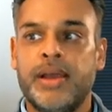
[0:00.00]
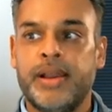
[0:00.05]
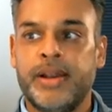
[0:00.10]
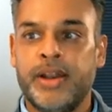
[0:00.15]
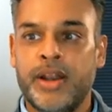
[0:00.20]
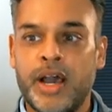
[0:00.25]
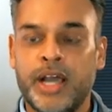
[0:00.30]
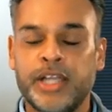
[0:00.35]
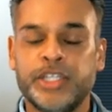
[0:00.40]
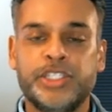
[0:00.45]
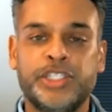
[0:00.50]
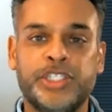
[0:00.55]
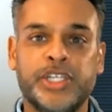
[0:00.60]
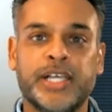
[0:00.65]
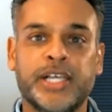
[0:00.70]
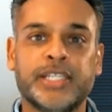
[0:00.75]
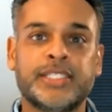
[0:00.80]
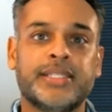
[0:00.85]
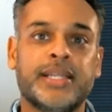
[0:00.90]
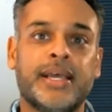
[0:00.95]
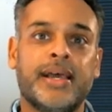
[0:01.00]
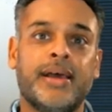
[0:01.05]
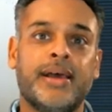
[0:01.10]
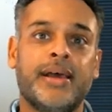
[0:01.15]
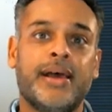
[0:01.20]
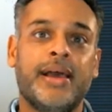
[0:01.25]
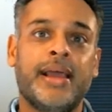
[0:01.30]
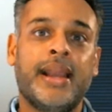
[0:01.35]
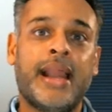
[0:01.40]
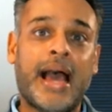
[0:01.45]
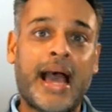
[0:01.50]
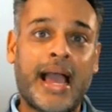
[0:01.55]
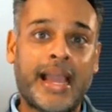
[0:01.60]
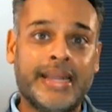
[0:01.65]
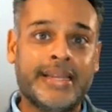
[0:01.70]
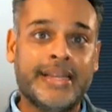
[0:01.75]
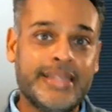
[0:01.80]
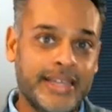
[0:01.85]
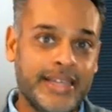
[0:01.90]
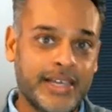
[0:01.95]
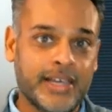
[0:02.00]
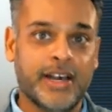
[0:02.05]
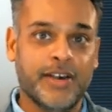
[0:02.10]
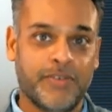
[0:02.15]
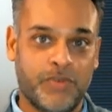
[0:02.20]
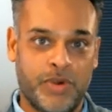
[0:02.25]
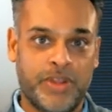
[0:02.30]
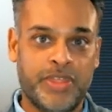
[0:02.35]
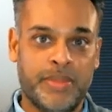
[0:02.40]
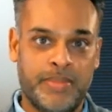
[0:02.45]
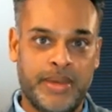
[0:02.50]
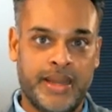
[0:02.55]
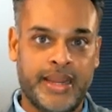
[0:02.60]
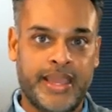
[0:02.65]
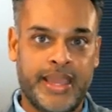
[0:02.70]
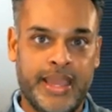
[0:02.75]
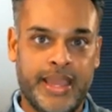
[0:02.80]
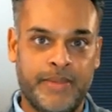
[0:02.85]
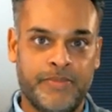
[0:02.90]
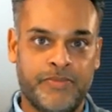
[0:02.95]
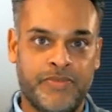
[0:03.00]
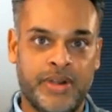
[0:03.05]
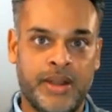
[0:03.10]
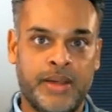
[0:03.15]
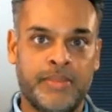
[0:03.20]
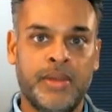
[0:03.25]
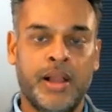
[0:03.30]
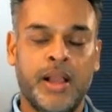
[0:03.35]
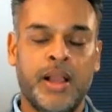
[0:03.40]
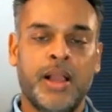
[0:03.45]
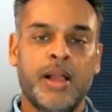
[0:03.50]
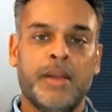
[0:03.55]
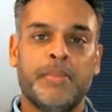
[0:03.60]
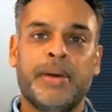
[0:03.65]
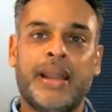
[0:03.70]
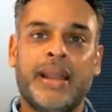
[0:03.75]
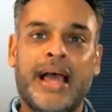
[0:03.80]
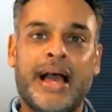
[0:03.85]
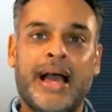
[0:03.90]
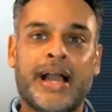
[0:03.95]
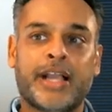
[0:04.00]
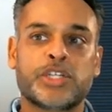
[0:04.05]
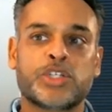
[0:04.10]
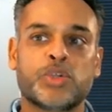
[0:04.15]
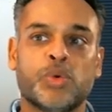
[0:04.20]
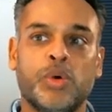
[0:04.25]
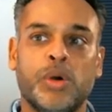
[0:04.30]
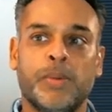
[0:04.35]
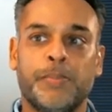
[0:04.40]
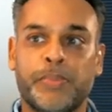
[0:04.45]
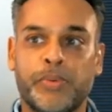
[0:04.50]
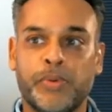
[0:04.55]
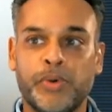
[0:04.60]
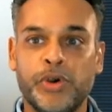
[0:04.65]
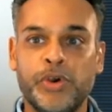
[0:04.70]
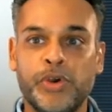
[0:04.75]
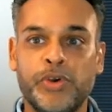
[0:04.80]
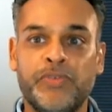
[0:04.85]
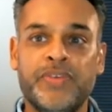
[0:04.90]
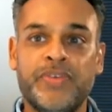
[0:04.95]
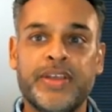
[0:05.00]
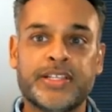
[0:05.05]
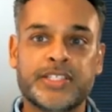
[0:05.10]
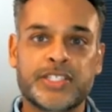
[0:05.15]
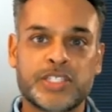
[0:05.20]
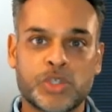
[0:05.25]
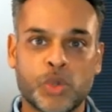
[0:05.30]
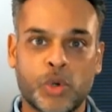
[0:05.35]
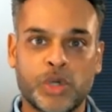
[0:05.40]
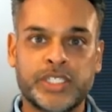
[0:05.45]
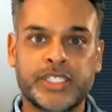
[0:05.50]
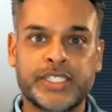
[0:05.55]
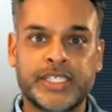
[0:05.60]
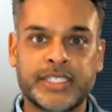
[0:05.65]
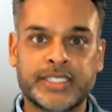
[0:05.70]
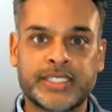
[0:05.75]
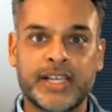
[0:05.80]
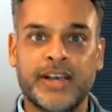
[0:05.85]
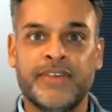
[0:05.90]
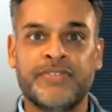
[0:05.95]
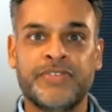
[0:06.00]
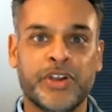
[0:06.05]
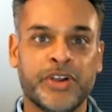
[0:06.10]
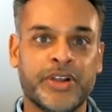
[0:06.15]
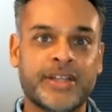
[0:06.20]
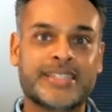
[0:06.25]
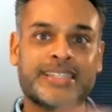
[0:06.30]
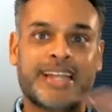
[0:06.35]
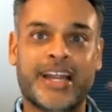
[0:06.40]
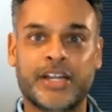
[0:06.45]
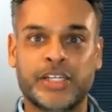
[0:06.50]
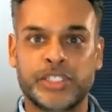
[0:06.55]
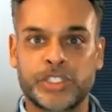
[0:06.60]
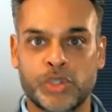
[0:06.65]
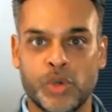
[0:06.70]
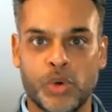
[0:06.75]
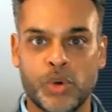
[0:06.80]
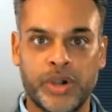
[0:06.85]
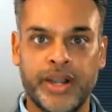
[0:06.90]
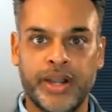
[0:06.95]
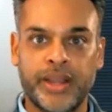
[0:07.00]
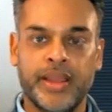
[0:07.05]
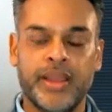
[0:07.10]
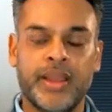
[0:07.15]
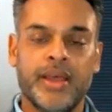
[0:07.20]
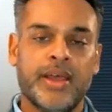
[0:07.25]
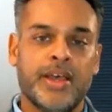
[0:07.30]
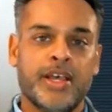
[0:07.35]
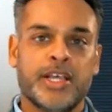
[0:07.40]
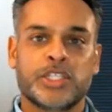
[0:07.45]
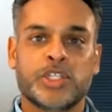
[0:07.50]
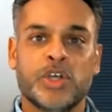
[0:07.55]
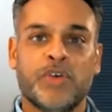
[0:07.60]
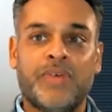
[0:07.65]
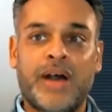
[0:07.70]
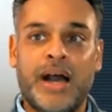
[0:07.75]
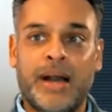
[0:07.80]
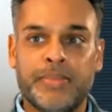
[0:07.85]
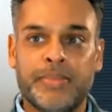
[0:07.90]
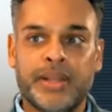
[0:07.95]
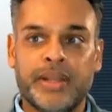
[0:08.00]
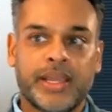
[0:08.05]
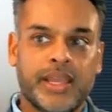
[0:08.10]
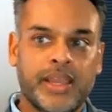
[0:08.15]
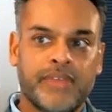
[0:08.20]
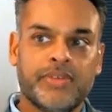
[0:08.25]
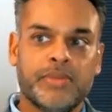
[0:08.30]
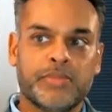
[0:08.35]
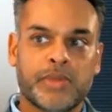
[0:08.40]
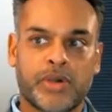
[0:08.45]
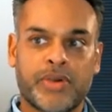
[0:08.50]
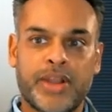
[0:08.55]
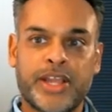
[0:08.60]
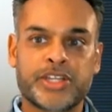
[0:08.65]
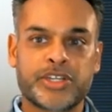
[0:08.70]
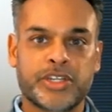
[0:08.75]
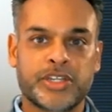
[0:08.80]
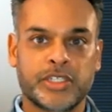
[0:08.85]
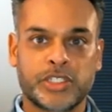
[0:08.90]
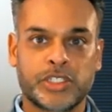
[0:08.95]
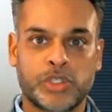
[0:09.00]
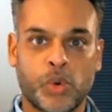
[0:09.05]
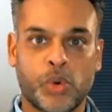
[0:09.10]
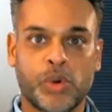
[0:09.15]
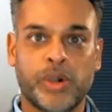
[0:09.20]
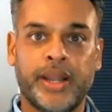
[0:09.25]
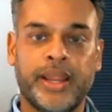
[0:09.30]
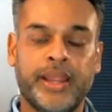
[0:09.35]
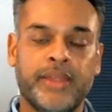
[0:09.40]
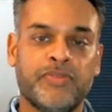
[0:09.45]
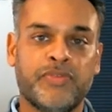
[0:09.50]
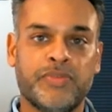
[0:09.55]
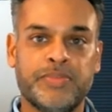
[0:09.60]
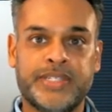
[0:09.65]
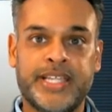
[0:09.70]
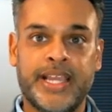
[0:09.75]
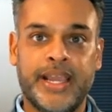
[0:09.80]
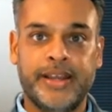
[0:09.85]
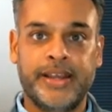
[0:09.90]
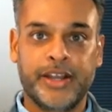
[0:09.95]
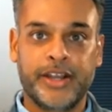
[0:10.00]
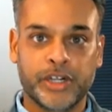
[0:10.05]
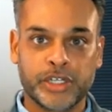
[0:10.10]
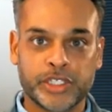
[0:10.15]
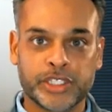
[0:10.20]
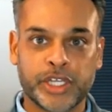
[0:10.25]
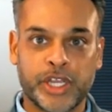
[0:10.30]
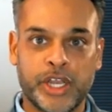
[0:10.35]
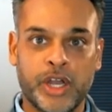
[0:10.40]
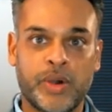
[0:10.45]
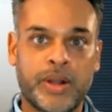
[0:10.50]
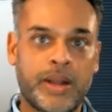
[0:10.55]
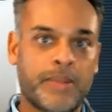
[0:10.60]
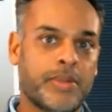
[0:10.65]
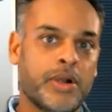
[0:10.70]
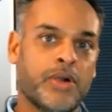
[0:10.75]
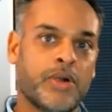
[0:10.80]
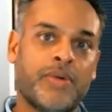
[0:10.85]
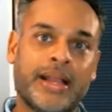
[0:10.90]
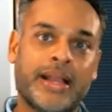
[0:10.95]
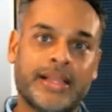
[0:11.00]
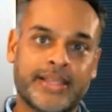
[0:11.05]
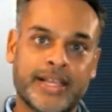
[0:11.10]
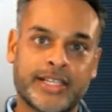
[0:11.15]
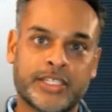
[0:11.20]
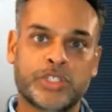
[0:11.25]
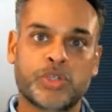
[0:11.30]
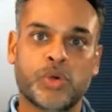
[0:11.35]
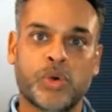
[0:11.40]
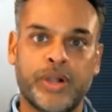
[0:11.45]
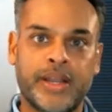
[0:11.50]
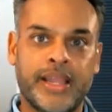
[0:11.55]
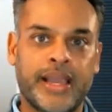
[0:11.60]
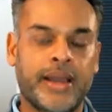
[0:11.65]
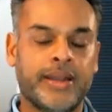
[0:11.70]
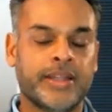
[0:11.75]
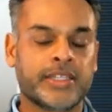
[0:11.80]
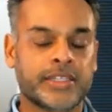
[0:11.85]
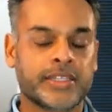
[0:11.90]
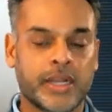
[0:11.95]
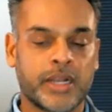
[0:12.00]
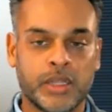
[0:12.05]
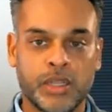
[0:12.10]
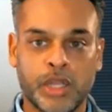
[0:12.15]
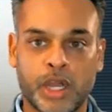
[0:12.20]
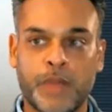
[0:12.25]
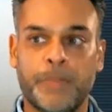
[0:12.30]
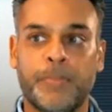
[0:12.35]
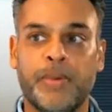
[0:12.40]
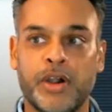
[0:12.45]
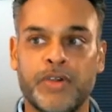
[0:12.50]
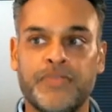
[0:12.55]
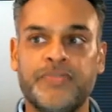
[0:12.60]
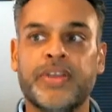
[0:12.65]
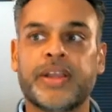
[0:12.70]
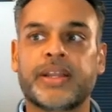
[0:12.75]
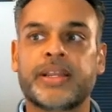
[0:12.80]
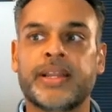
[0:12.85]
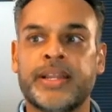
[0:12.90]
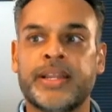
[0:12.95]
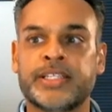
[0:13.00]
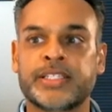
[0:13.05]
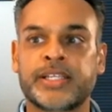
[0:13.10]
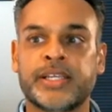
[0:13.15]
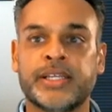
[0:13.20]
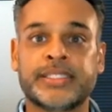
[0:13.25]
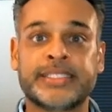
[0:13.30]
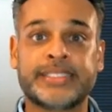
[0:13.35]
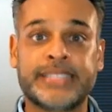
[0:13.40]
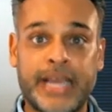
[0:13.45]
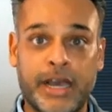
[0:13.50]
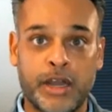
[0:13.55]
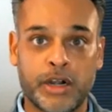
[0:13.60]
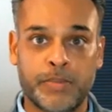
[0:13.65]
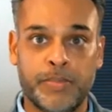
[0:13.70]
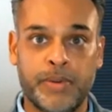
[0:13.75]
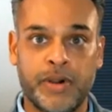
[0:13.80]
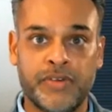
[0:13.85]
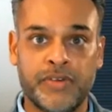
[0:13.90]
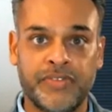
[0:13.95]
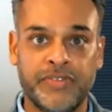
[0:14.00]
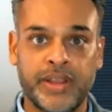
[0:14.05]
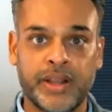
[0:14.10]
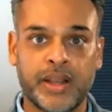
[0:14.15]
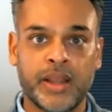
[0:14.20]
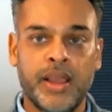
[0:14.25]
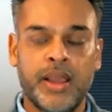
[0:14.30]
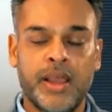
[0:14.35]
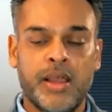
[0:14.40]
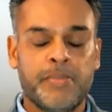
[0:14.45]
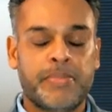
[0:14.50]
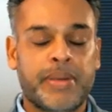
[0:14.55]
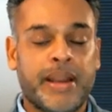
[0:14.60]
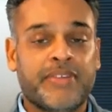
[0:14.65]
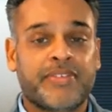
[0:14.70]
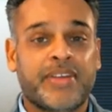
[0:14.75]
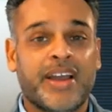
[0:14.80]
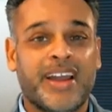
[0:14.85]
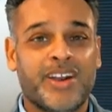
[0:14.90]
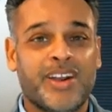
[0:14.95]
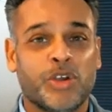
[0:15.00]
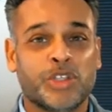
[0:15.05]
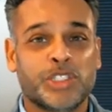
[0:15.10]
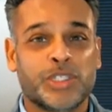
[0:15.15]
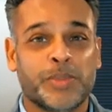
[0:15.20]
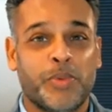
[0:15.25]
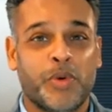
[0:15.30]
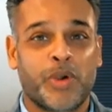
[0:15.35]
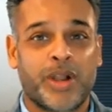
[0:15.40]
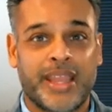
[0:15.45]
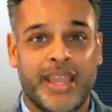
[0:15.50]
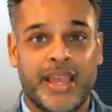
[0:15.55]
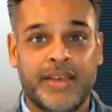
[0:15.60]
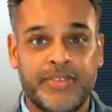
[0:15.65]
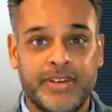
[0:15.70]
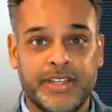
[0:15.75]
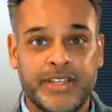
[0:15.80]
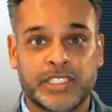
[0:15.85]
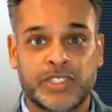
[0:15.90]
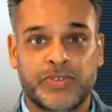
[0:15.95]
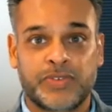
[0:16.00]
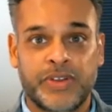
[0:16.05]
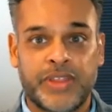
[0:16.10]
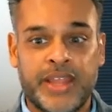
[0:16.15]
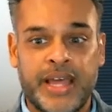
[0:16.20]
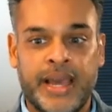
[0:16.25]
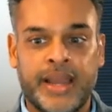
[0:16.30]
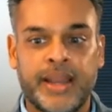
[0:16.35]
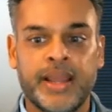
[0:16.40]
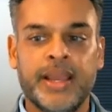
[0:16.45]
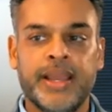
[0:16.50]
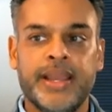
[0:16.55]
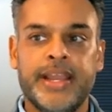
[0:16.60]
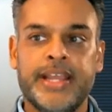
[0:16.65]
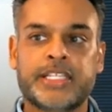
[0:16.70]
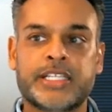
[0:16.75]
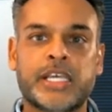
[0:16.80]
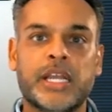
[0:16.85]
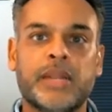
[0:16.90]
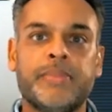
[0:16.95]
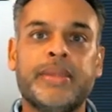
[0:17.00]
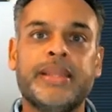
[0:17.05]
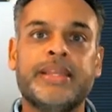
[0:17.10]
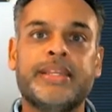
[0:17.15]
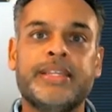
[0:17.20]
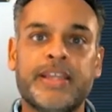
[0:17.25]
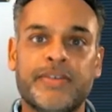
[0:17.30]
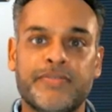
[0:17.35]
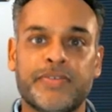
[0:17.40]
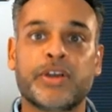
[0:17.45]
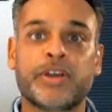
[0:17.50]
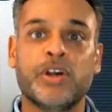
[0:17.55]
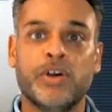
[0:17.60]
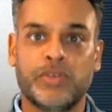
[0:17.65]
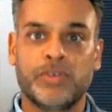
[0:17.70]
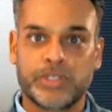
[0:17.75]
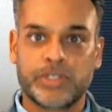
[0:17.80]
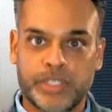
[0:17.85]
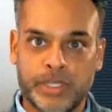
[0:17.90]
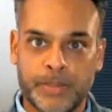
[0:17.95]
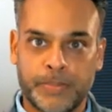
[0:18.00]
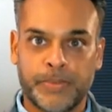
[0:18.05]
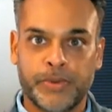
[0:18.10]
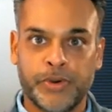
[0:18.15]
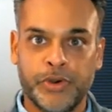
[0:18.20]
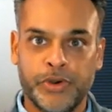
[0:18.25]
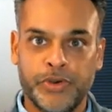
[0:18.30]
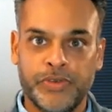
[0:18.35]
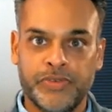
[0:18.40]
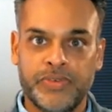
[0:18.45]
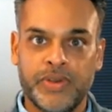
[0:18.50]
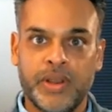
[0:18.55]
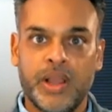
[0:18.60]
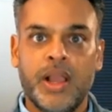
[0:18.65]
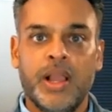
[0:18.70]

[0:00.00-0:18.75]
not just an idea of where the money came from, but actual proof and sources of your entire story. So if I'm going to give immigration a story from 10 years ago, and I'm going to write that story out, it's going to look perfect and it's going to sound perfect, but I've got no supporting evidence for that, it's going to be difficult to prove.